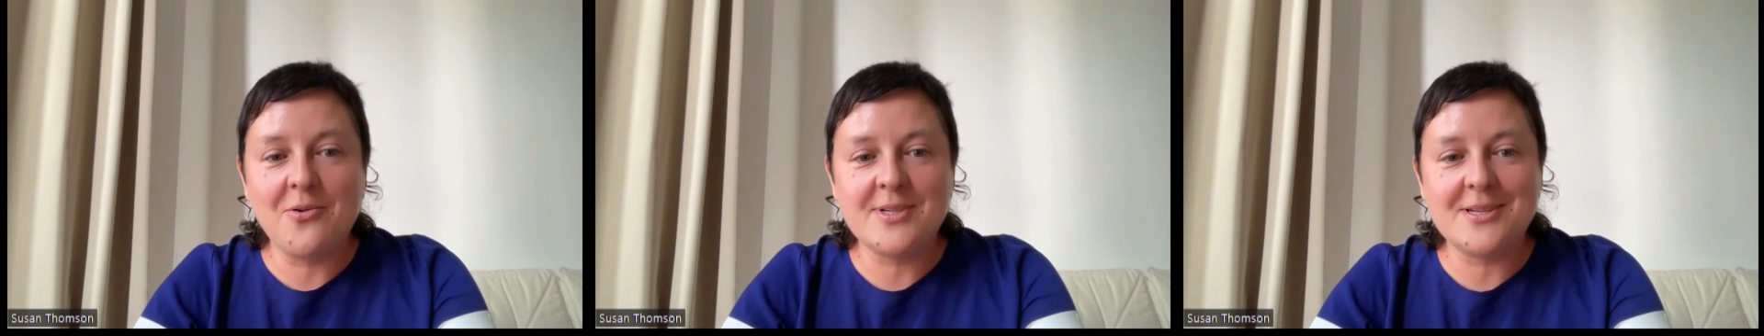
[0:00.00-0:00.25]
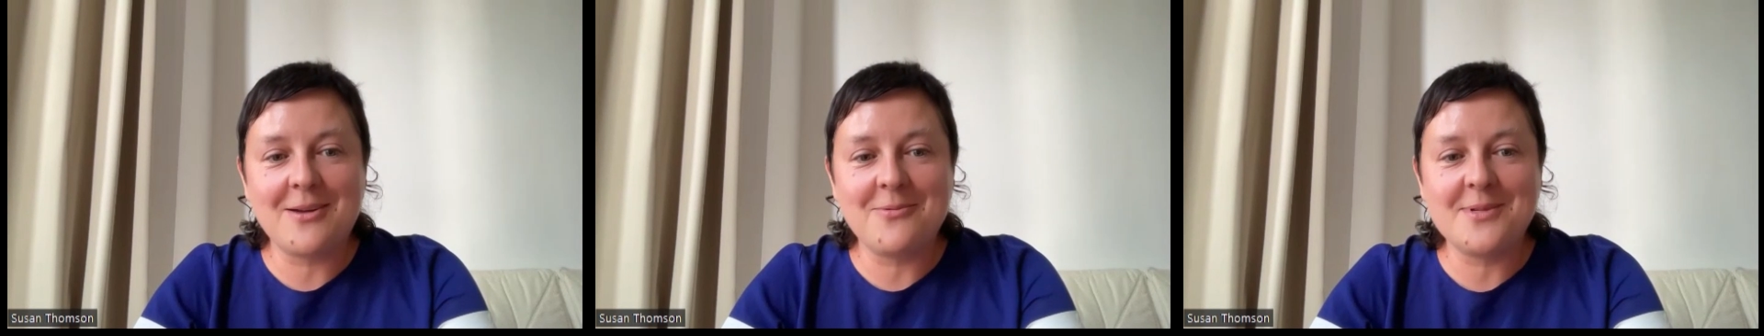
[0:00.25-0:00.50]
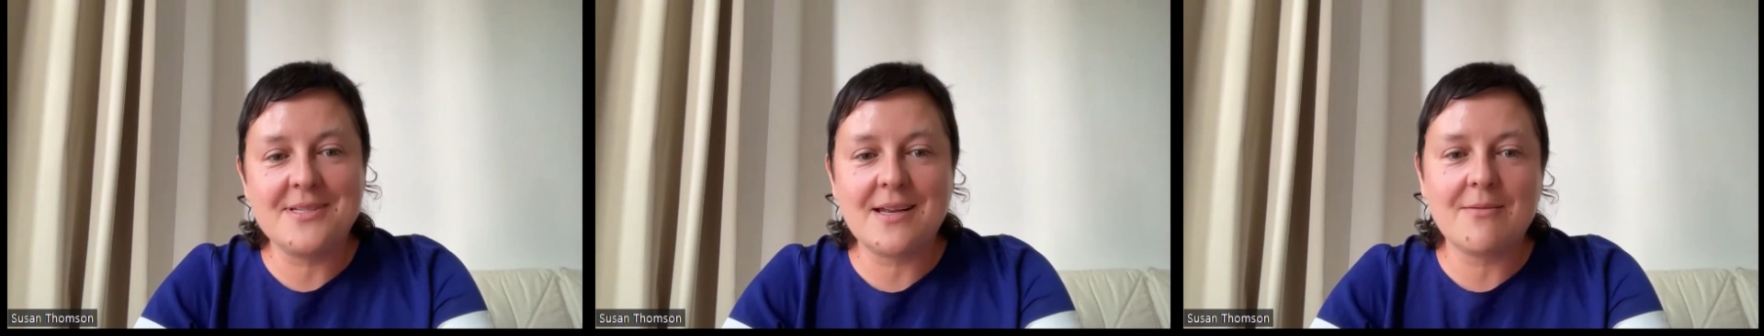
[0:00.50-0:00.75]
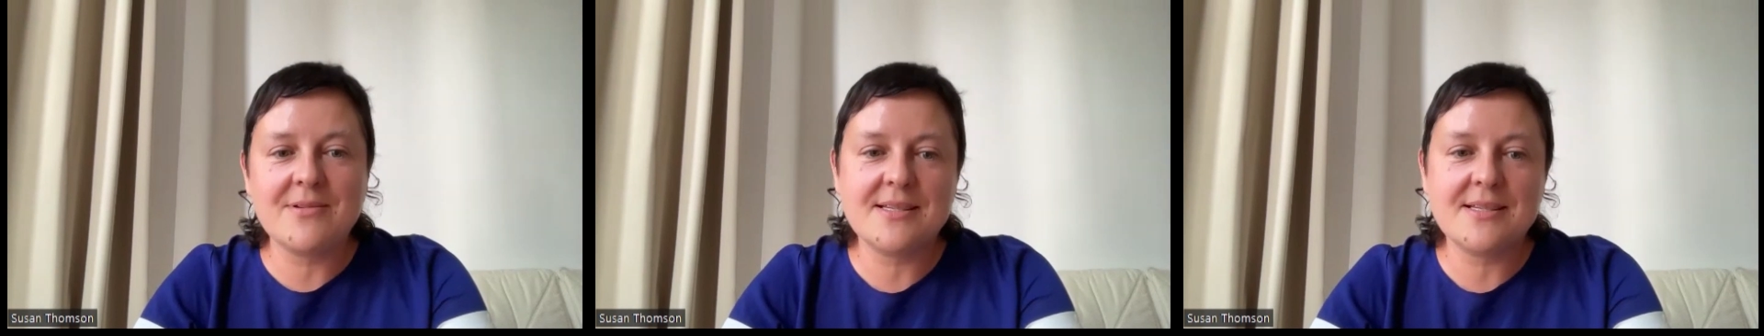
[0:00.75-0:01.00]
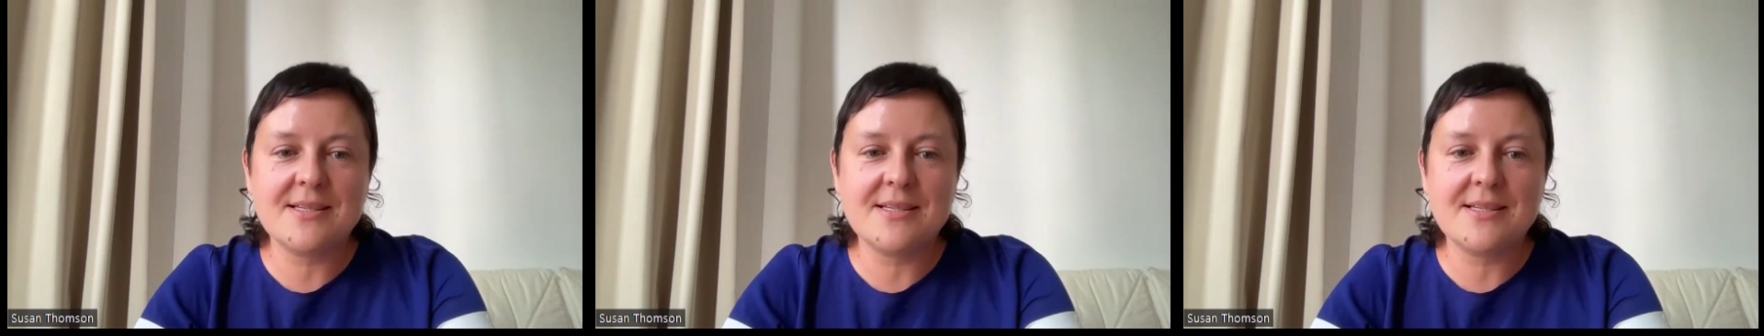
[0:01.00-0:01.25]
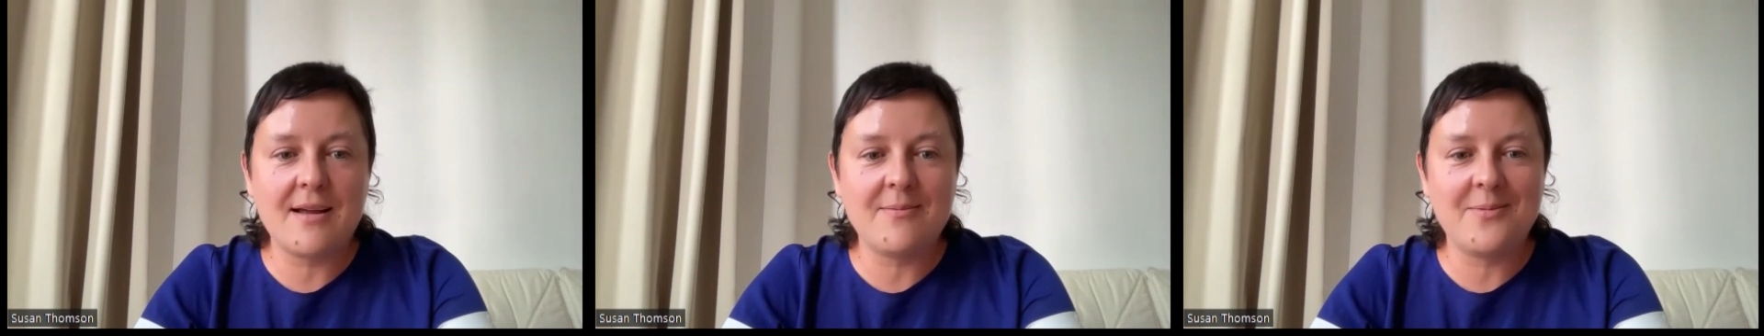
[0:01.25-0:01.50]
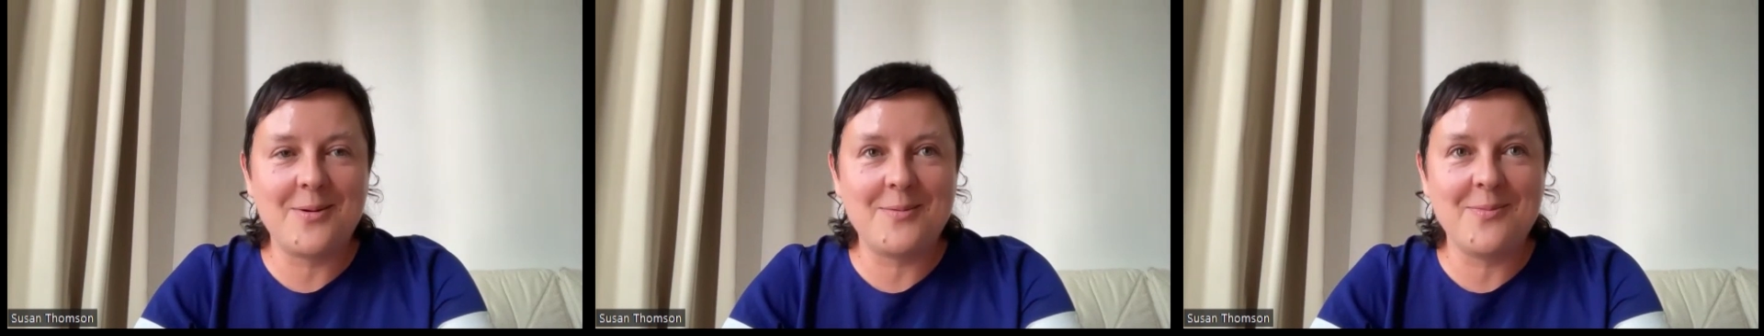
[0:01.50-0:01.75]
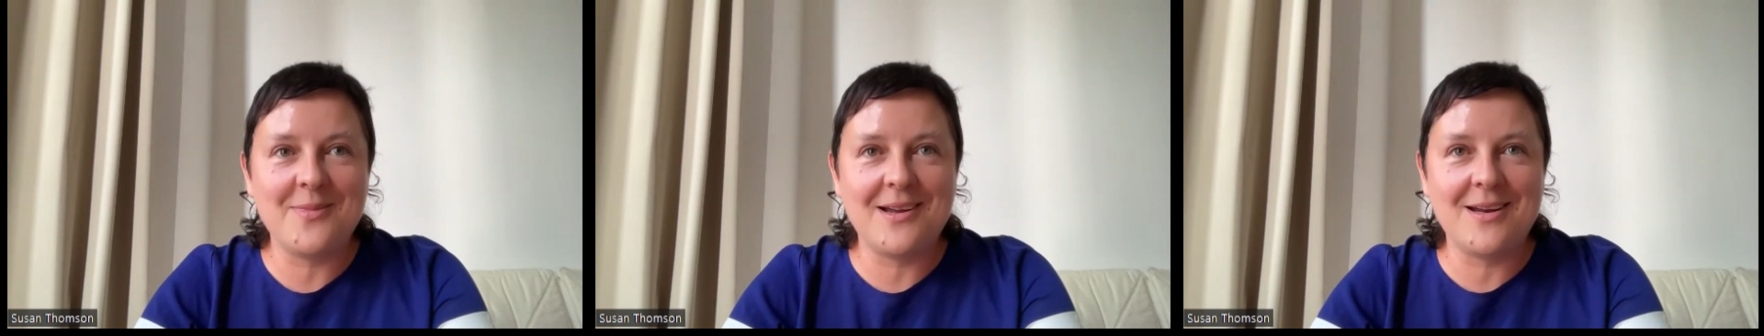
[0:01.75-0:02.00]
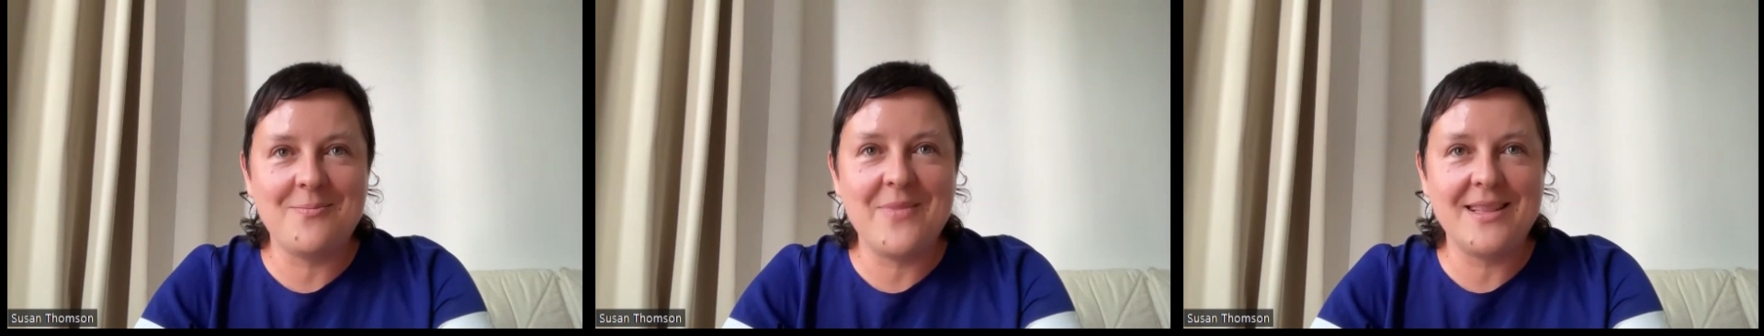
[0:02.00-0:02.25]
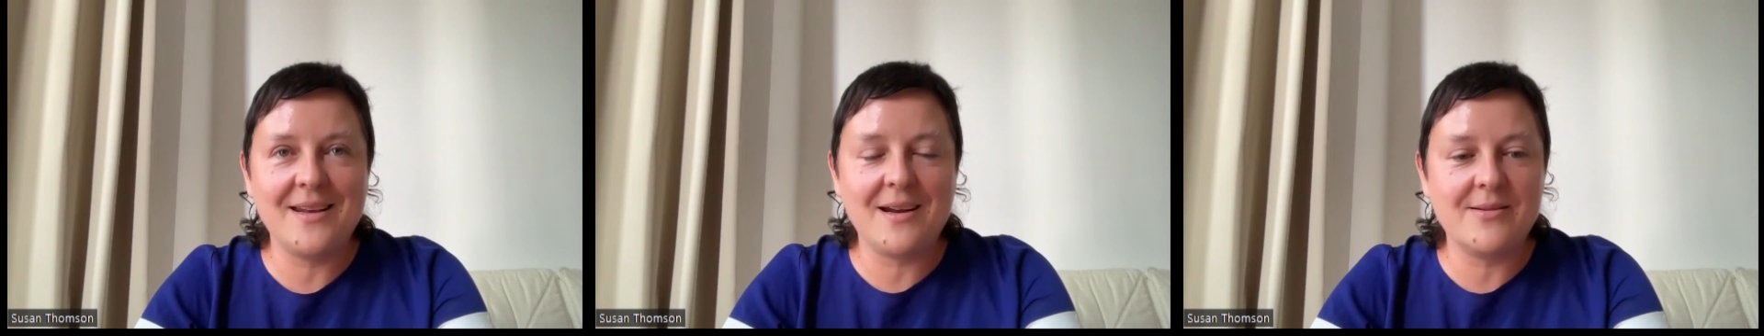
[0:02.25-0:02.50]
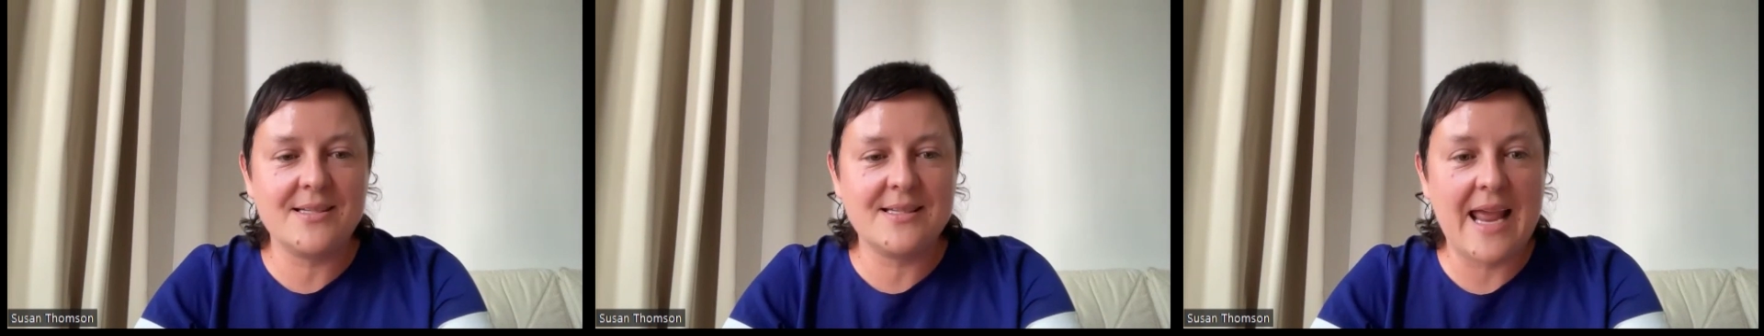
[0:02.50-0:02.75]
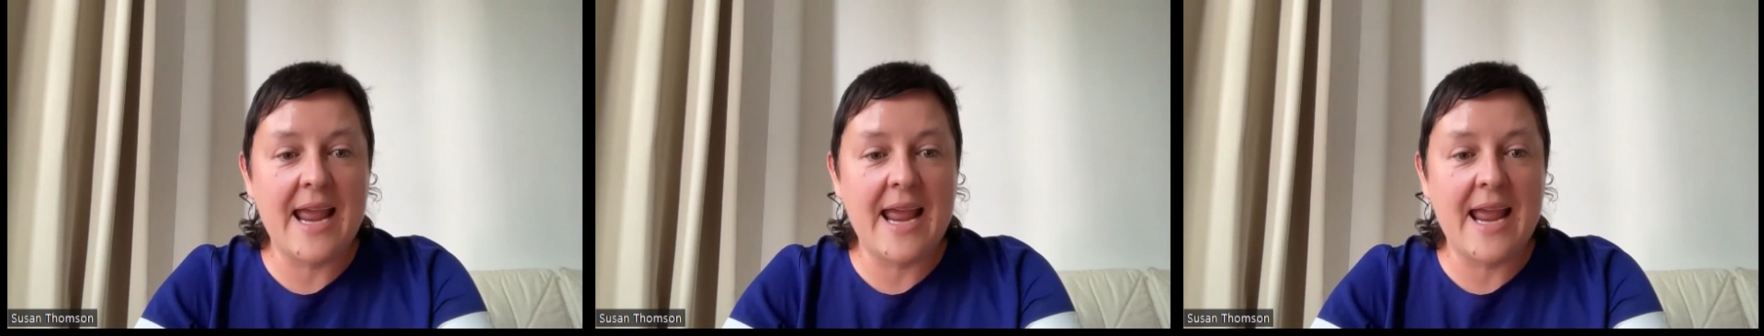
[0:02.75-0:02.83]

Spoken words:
So I admit that I was